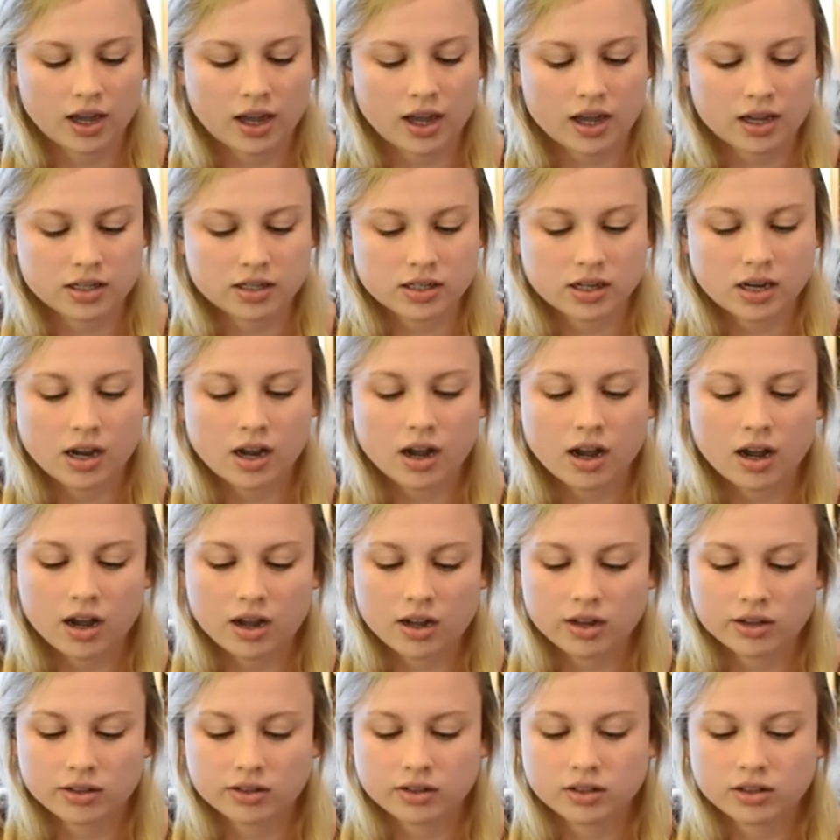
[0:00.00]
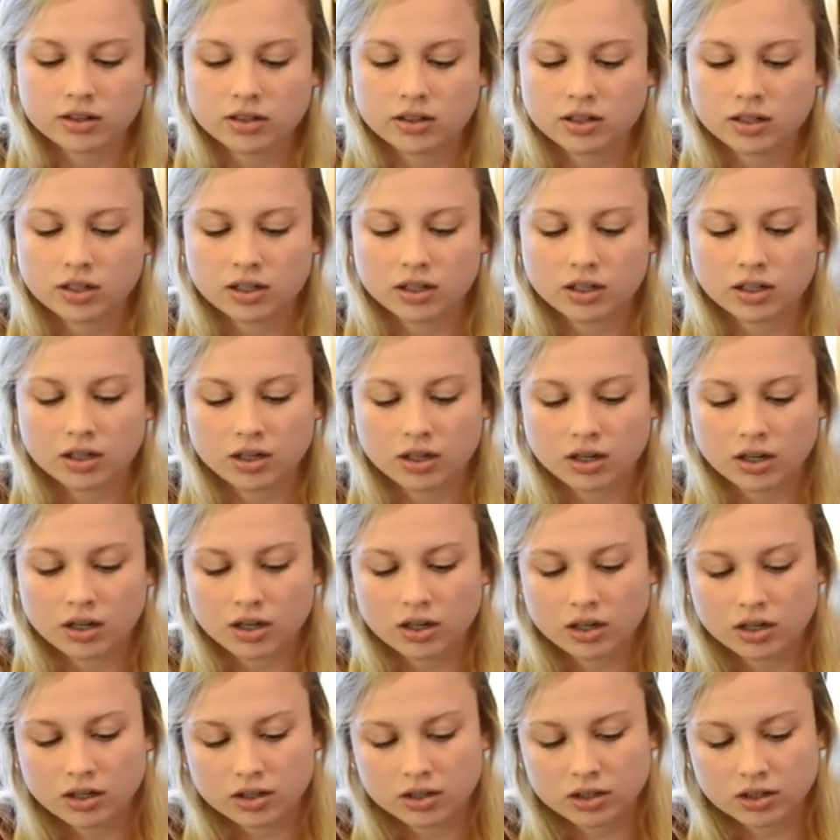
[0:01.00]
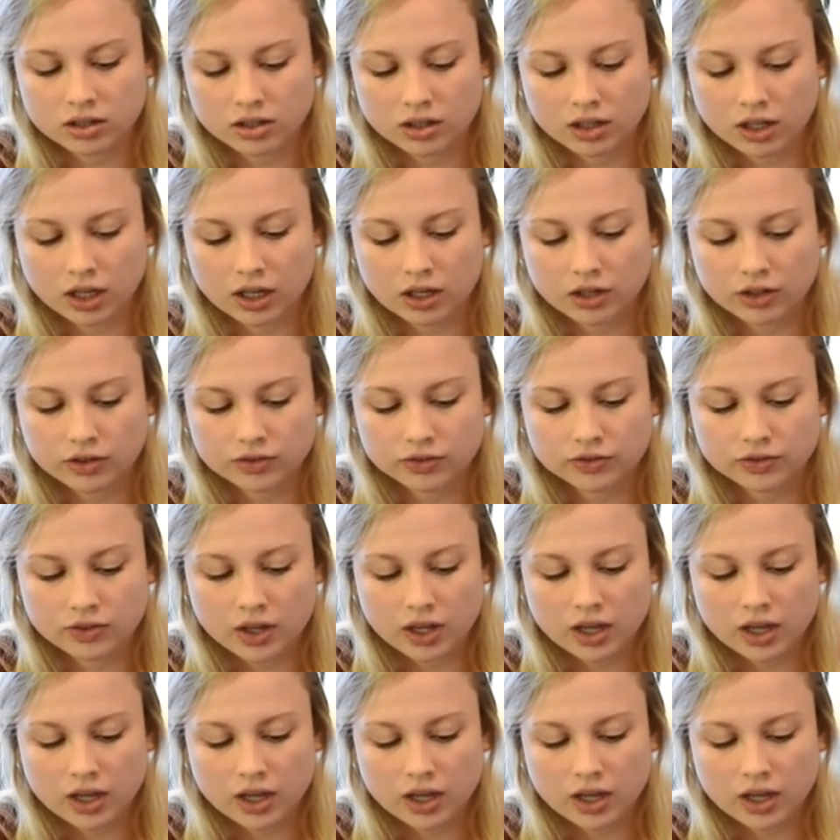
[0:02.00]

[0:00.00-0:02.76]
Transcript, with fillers: hat on the little owl.